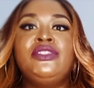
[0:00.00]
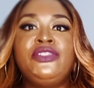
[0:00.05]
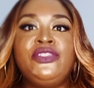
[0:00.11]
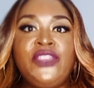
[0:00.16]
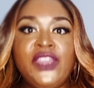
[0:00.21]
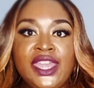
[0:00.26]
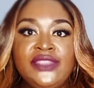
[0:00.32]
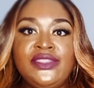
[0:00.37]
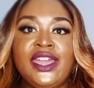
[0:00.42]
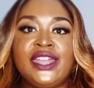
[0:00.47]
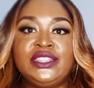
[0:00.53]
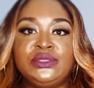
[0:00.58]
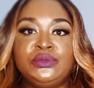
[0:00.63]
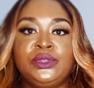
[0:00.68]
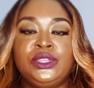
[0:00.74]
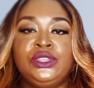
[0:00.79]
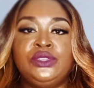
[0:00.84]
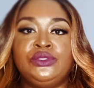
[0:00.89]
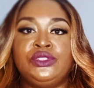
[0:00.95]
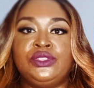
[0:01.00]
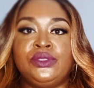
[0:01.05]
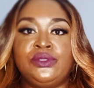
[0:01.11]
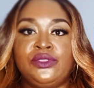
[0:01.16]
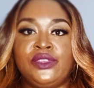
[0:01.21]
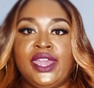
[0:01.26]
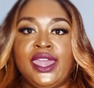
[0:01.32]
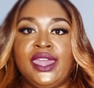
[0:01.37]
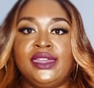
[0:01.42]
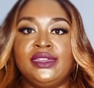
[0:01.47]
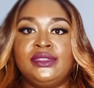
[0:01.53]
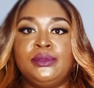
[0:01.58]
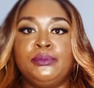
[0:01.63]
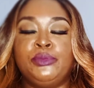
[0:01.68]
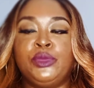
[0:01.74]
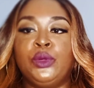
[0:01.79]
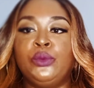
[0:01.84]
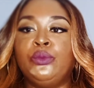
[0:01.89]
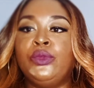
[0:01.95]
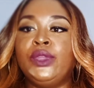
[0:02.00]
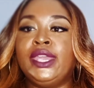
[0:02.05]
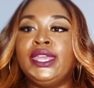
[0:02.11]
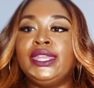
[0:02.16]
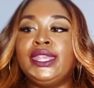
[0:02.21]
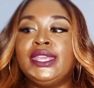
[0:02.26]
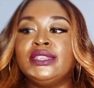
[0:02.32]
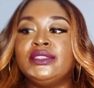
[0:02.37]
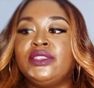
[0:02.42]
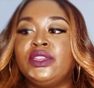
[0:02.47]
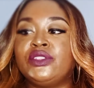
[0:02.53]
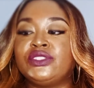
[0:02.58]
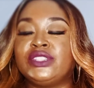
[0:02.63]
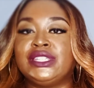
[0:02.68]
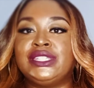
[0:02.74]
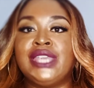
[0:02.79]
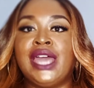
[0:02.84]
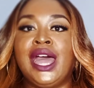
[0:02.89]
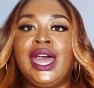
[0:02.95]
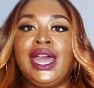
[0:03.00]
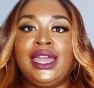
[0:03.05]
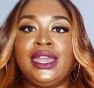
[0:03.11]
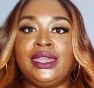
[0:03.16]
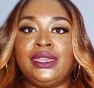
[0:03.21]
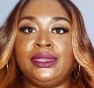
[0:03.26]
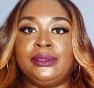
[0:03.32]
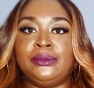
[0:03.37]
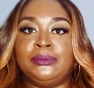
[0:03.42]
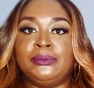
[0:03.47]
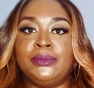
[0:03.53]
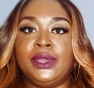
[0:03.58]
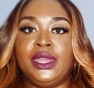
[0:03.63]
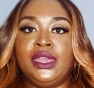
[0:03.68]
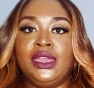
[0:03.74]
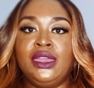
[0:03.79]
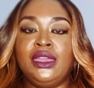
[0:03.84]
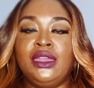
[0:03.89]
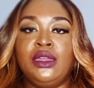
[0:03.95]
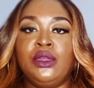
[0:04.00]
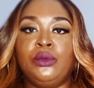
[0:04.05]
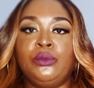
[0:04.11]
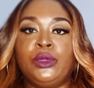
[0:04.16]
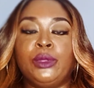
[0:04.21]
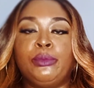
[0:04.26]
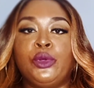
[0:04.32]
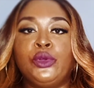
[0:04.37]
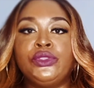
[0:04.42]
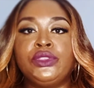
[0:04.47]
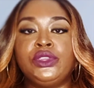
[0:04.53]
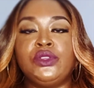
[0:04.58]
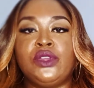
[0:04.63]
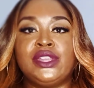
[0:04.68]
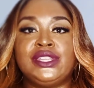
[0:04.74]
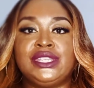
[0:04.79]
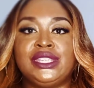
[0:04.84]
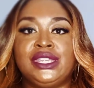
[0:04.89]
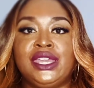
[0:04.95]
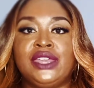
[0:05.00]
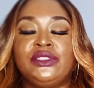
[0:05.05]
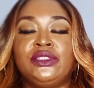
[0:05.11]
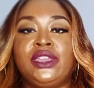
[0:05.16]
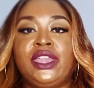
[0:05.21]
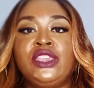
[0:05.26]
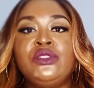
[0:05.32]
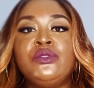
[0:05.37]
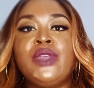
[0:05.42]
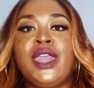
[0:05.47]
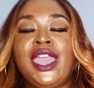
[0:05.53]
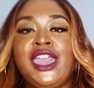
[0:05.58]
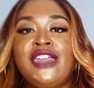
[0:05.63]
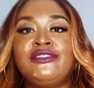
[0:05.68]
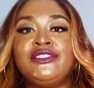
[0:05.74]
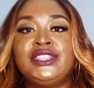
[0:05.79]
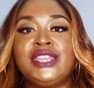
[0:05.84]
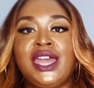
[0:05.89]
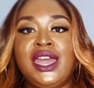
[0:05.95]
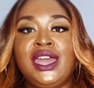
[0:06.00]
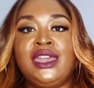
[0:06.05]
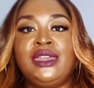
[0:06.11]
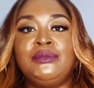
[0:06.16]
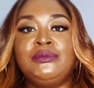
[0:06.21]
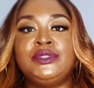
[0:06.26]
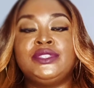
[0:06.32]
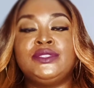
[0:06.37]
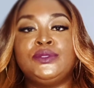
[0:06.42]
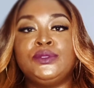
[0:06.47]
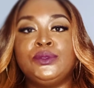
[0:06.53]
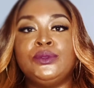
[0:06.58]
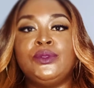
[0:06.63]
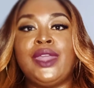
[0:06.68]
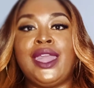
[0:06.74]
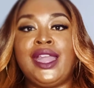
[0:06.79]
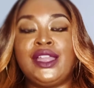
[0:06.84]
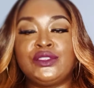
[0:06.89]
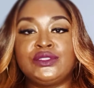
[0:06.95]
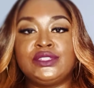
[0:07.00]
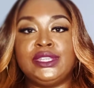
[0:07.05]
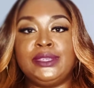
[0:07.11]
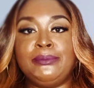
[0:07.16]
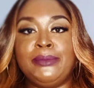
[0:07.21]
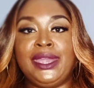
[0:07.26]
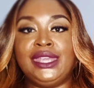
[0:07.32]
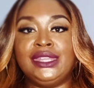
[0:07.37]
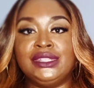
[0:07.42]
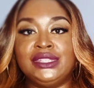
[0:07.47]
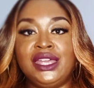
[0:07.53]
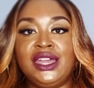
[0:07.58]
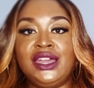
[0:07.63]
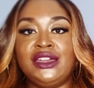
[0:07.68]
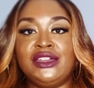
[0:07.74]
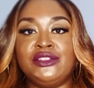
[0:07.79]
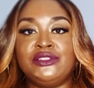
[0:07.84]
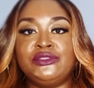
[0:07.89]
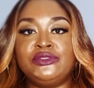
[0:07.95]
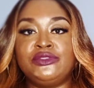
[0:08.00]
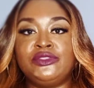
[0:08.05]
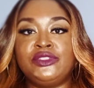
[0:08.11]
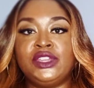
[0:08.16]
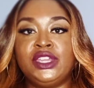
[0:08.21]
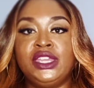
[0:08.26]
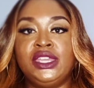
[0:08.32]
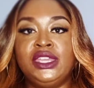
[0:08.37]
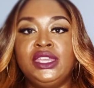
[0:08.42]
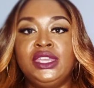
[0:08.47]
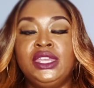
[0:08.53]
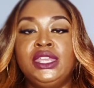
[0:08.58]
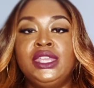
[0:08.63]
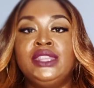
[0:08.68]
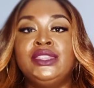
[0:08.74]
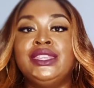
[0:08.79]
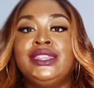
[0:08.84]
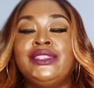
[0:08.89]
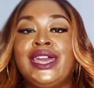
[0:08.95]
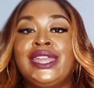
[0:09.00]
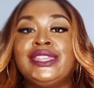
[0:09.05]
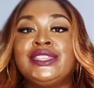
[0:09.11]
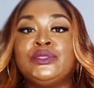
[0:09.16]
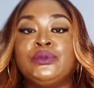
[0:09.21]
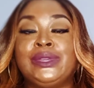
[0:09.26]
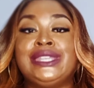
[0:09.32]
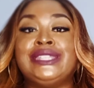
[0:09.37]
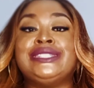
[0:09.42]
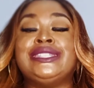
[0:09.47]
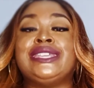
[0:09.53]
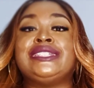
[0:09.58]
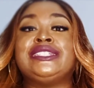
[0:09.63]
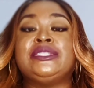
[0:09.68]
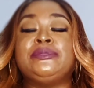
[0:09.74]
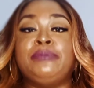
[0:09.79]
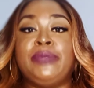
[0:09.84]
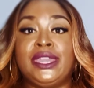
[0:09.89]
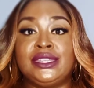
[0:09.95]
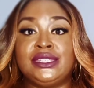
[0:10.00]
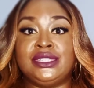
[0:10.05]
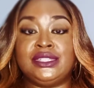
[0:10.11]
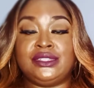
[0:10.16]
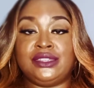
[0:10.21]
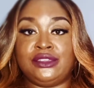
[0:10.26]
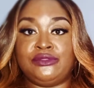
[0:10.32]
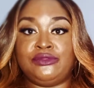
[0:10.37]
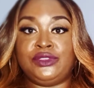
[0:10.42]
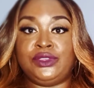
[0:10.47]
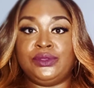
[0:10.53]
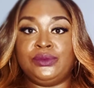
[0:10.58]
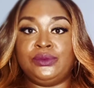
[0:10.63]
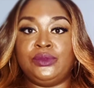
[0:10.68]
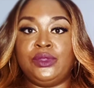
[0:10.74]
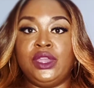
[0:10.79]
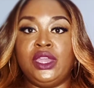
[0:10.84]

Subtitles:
Then that's when you do that. But when there's a time where both of you are together and you have time to actually make love, then that is what is expected of you.